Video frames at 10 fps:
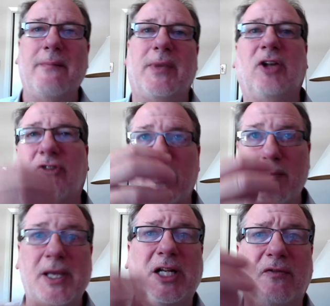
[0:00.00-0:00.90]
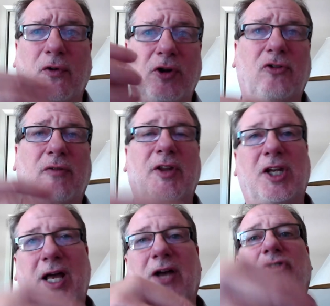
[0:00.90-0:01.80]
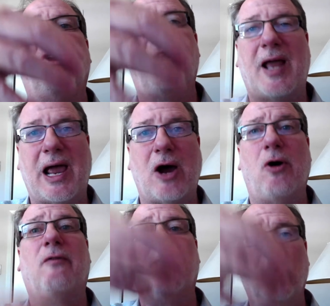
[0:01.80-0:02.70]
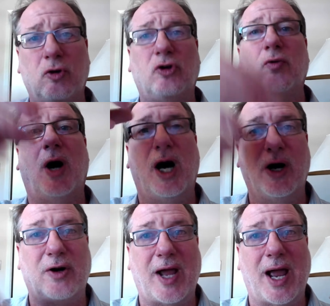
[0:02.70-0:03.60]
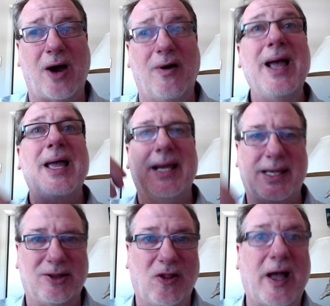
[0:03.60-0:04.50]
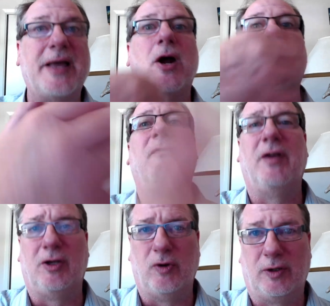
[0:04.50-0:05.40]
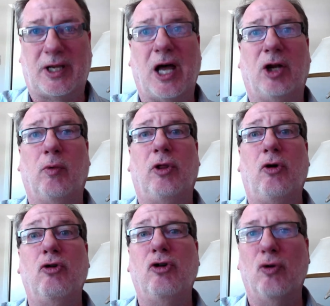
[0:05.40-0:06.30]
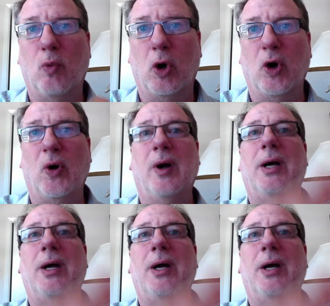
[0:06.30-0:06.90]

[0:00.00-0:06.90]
It's the meaningfulness of the text now for who you are now in light of your encounter with who you were